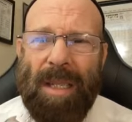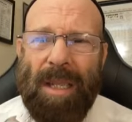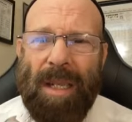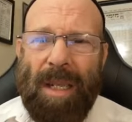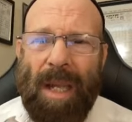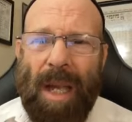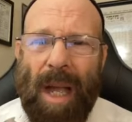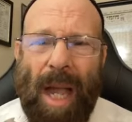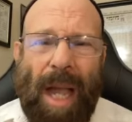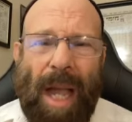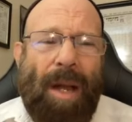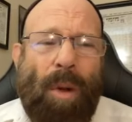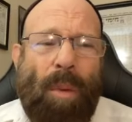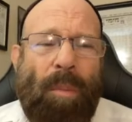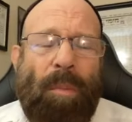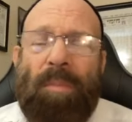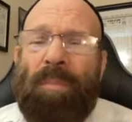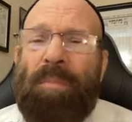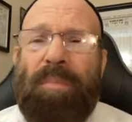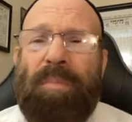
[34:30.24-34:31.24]
I don't
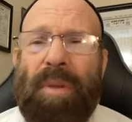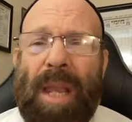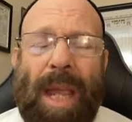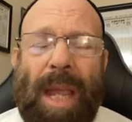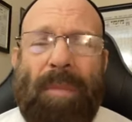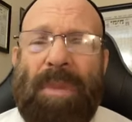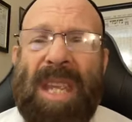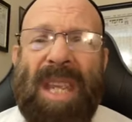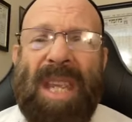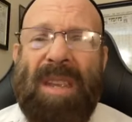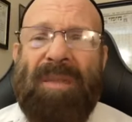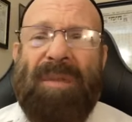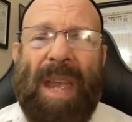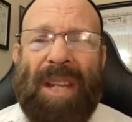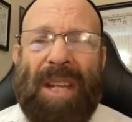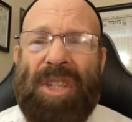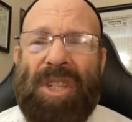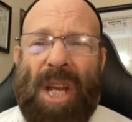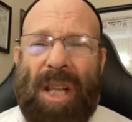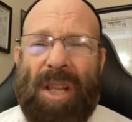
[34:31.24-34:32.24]
blame the
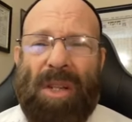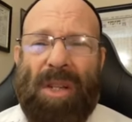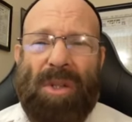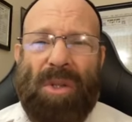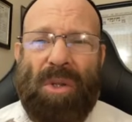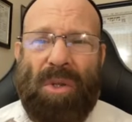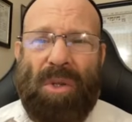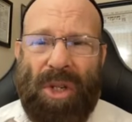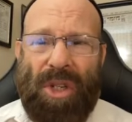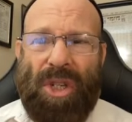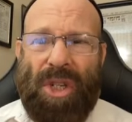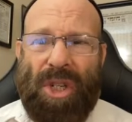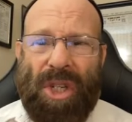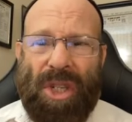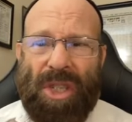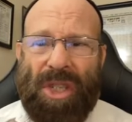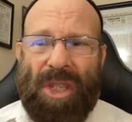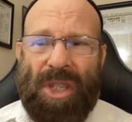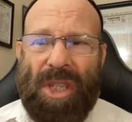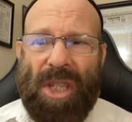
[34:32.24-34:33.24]
evangelical
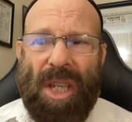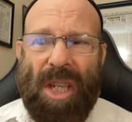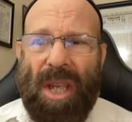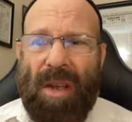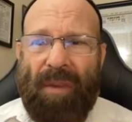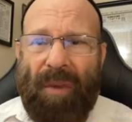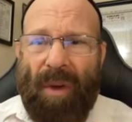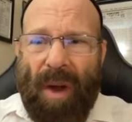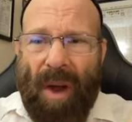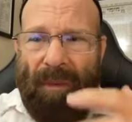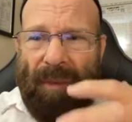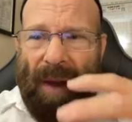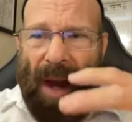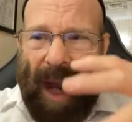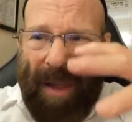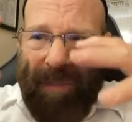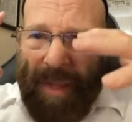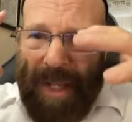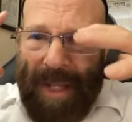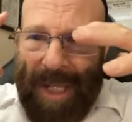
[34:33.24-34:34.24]
Christians for
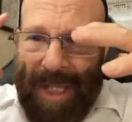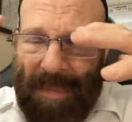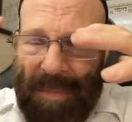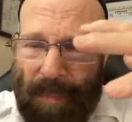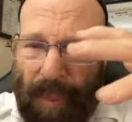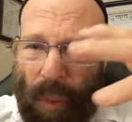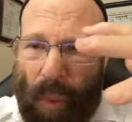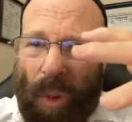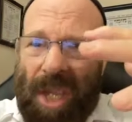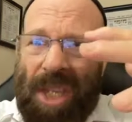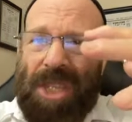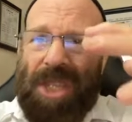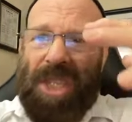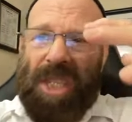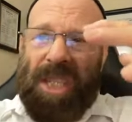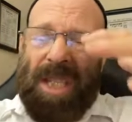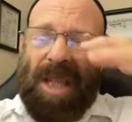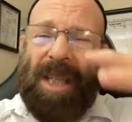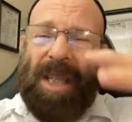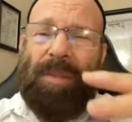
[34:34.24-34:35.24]
having this poison
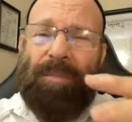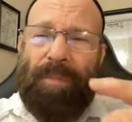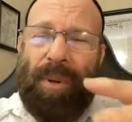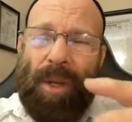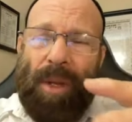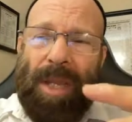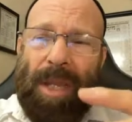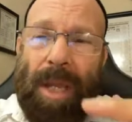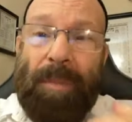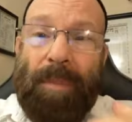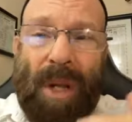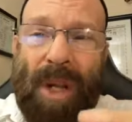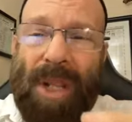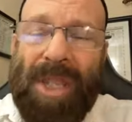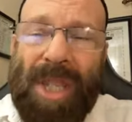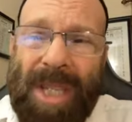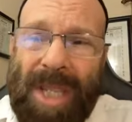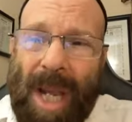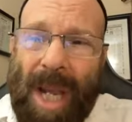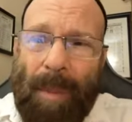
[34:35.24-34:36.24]
and putting it, because
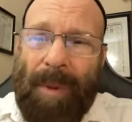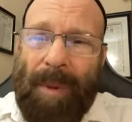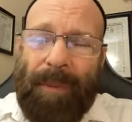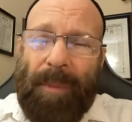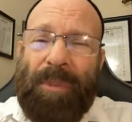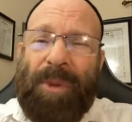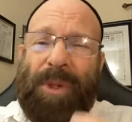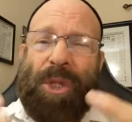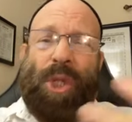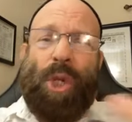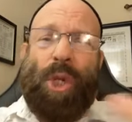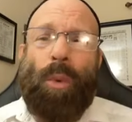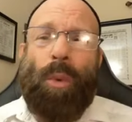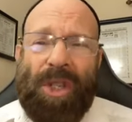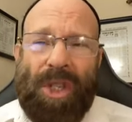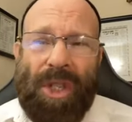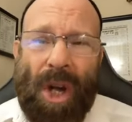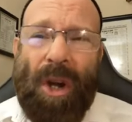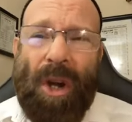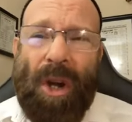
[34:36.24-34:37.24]
it's coming from Jewish
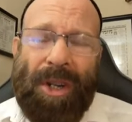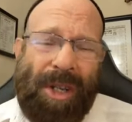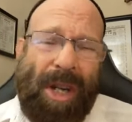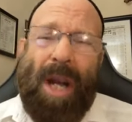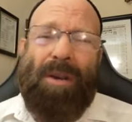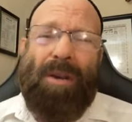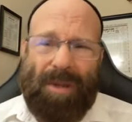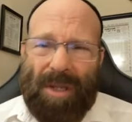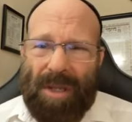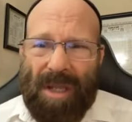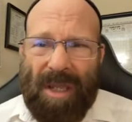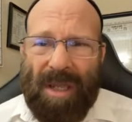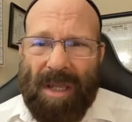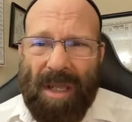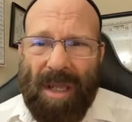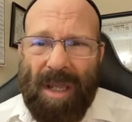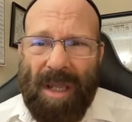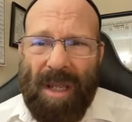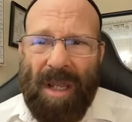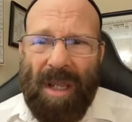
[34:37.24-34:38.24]
turncoats.
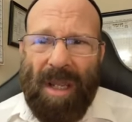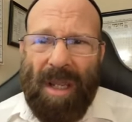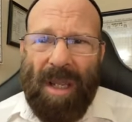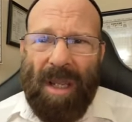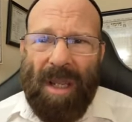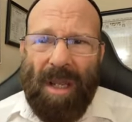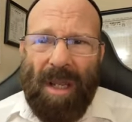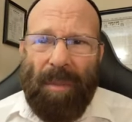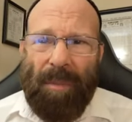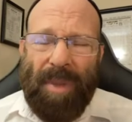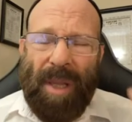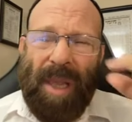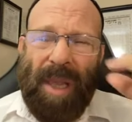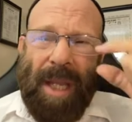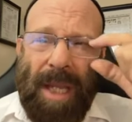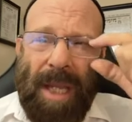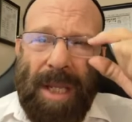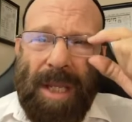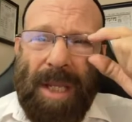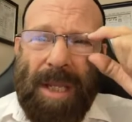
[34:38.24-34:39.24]

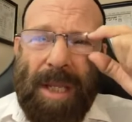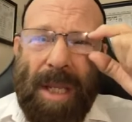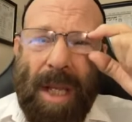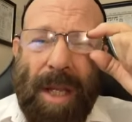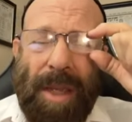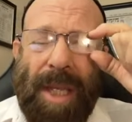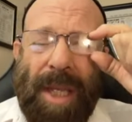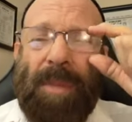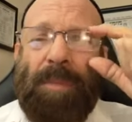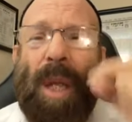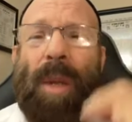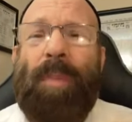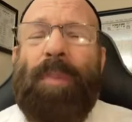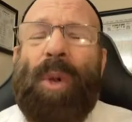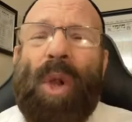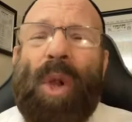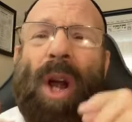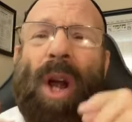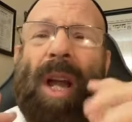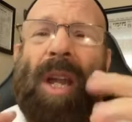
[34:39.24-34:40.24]
Please, these
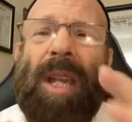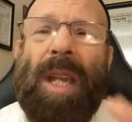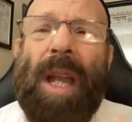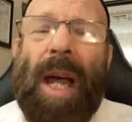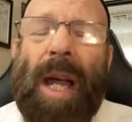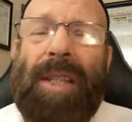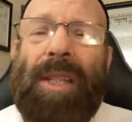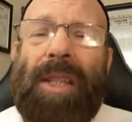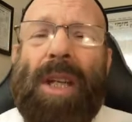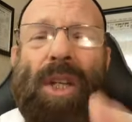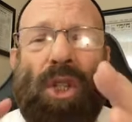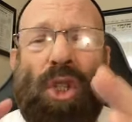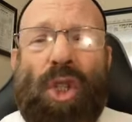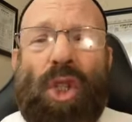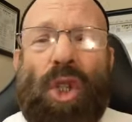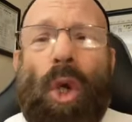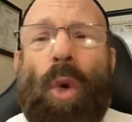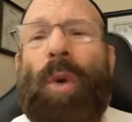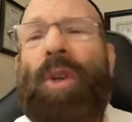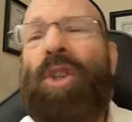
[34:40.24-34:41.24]
people are not
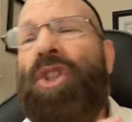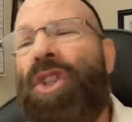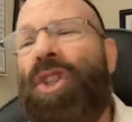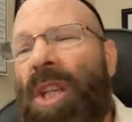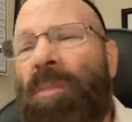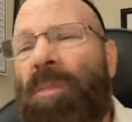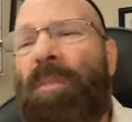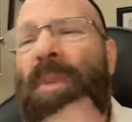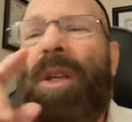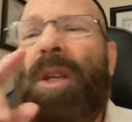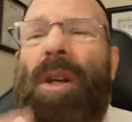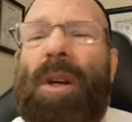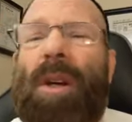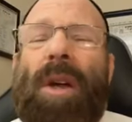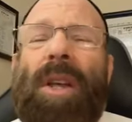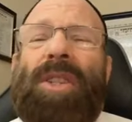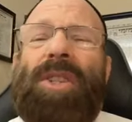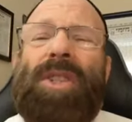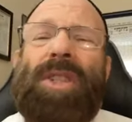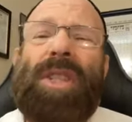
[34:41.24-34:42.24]
Jewish just
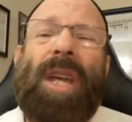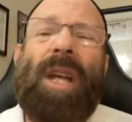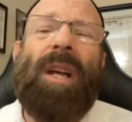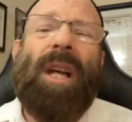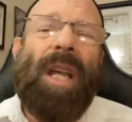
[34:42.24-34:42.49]
because their